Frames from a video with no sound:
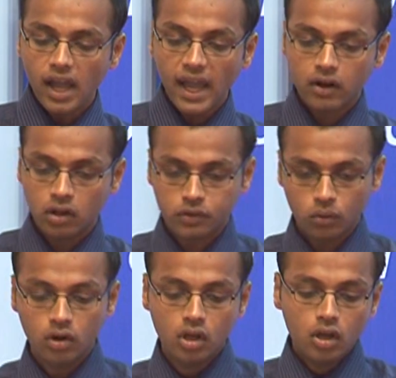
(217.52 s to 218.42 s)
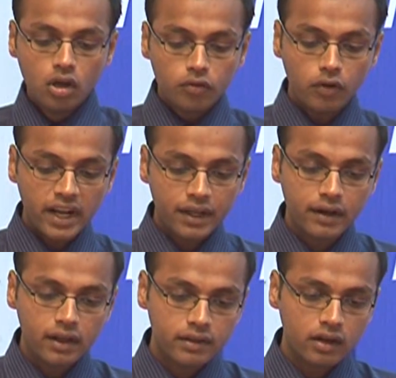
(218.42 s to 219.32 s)
And also, for
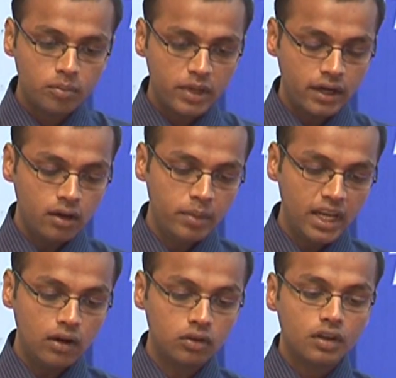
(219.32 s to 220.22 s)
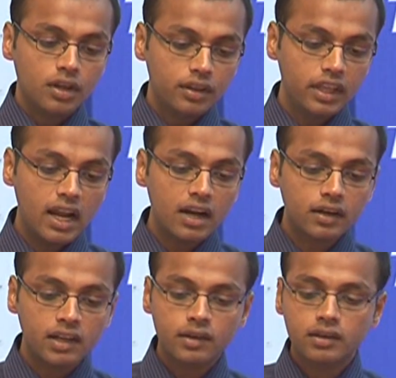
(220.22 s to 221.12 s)
agricultural bailouts, there are
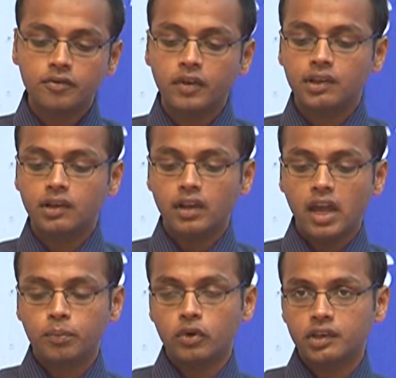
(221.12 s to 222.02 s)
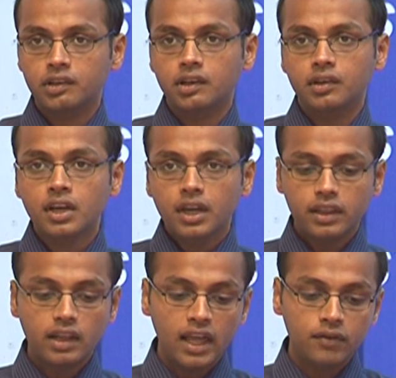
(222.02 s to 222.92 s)
transition phases and processes
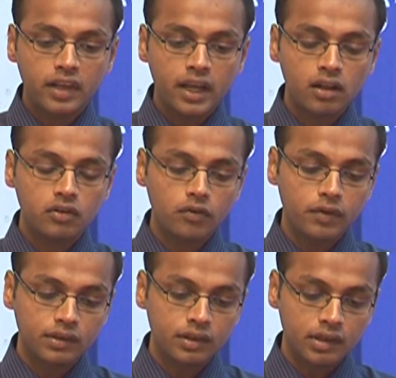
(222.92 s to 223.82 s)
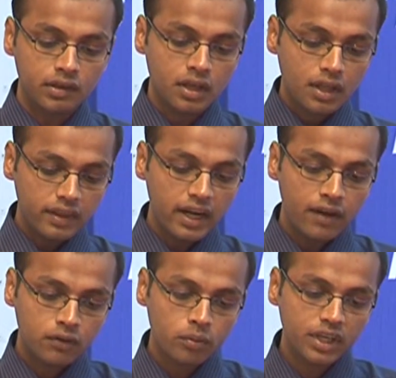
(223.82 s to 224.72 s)
in the life cycles of businesses that
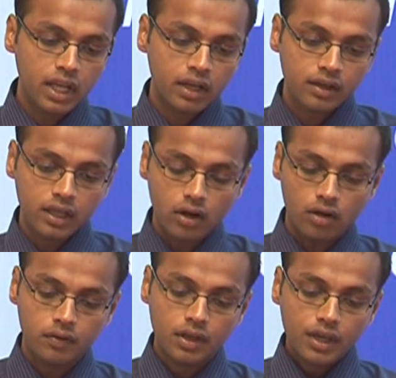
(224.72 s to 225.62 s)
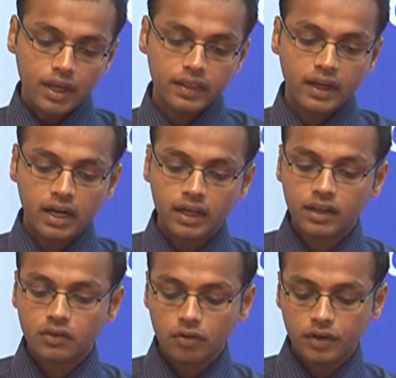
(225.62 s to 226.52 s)
have to be taken care of. In the
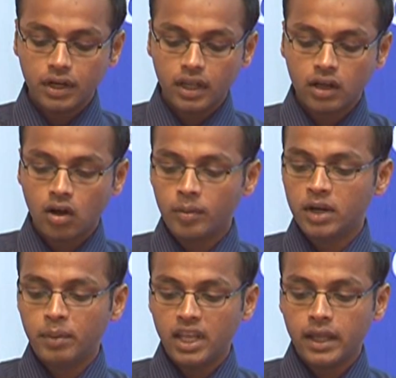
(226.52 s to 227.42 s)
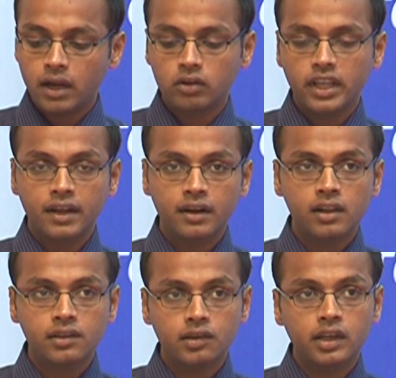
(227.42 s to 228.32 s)
context of Indian government bailing out the
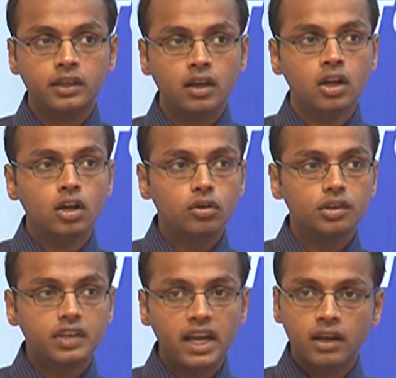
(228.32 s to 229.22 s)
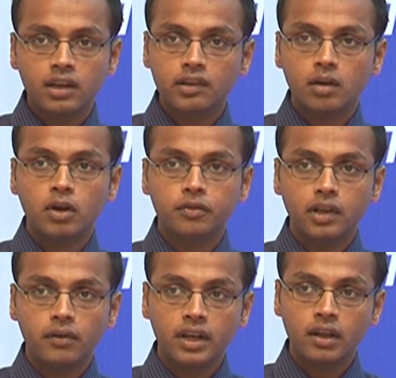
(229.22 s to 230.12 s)
agriculture sector to a staggering sum of
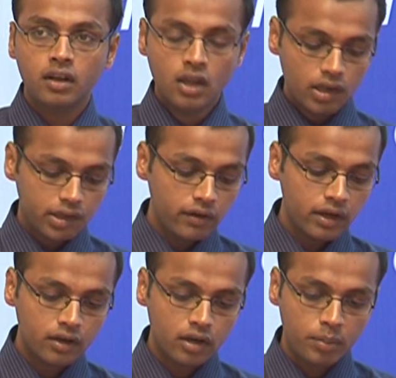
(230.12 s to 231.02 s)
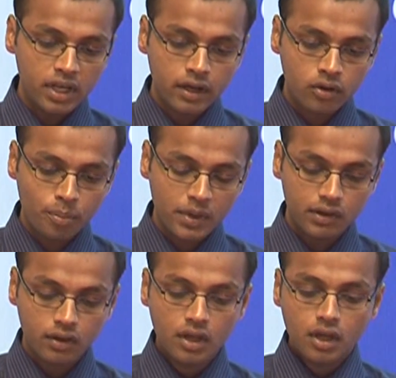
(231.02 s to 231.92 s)
700 billion rupees,